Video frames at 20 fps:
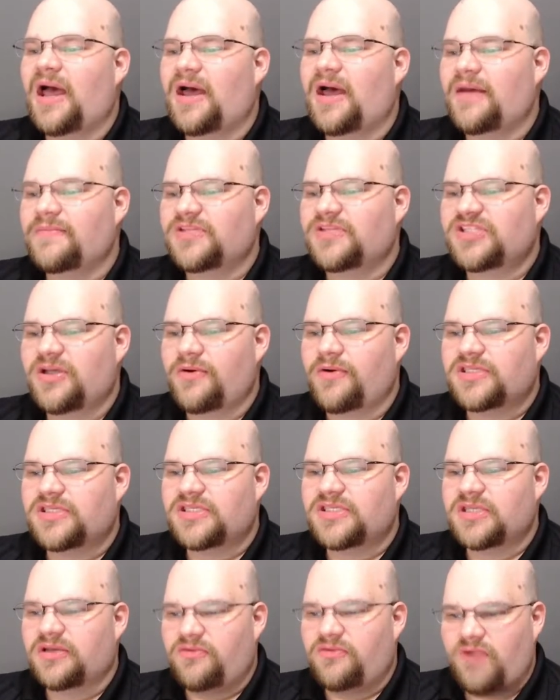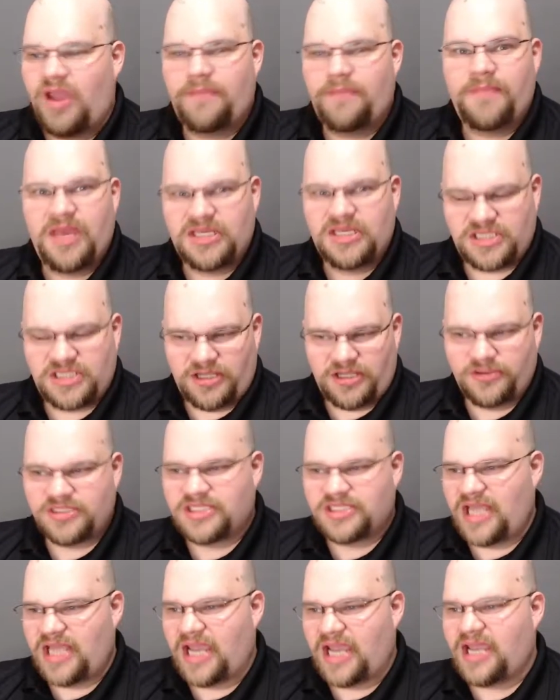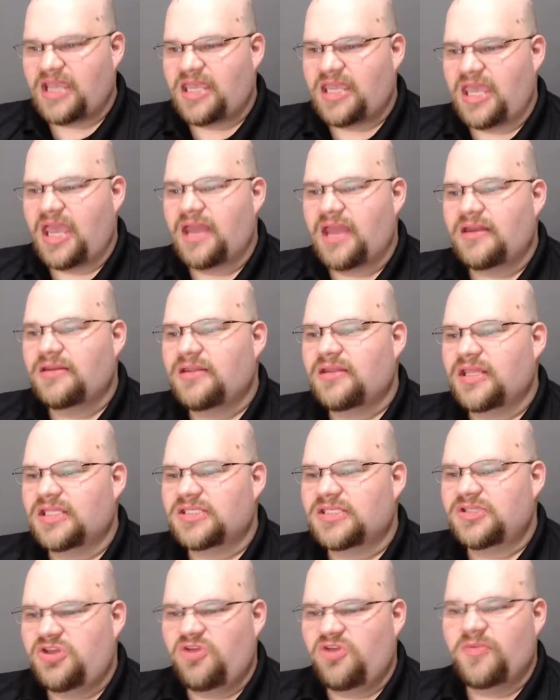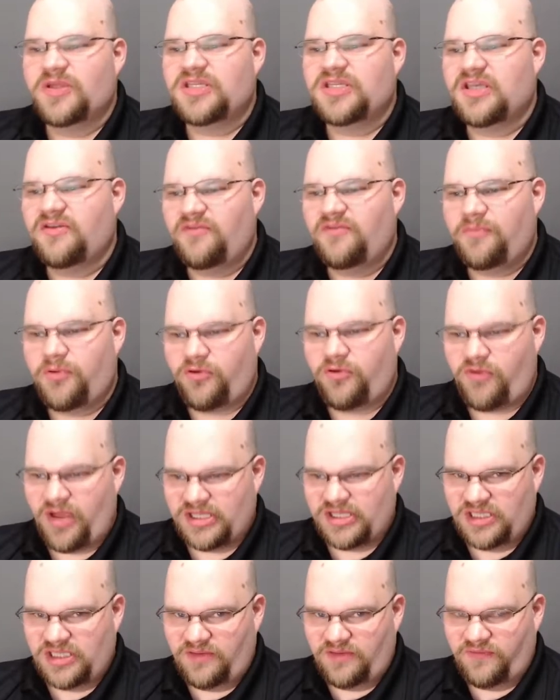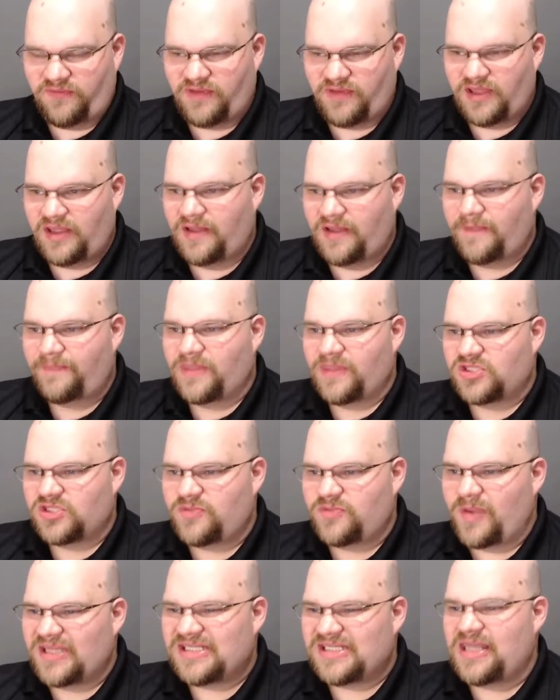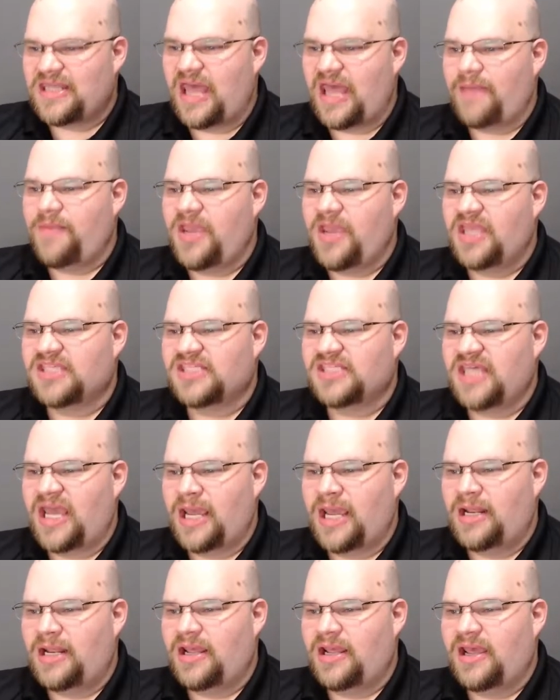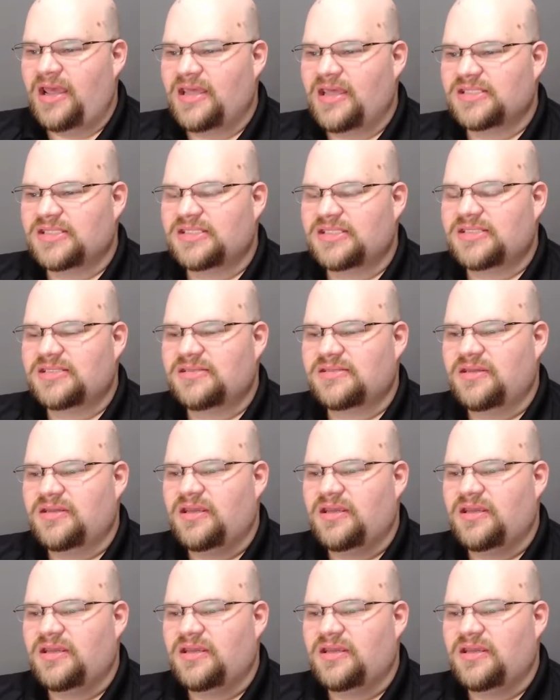So it's a grab-based close attack again. It's cumulative, progressive. So basically that means that as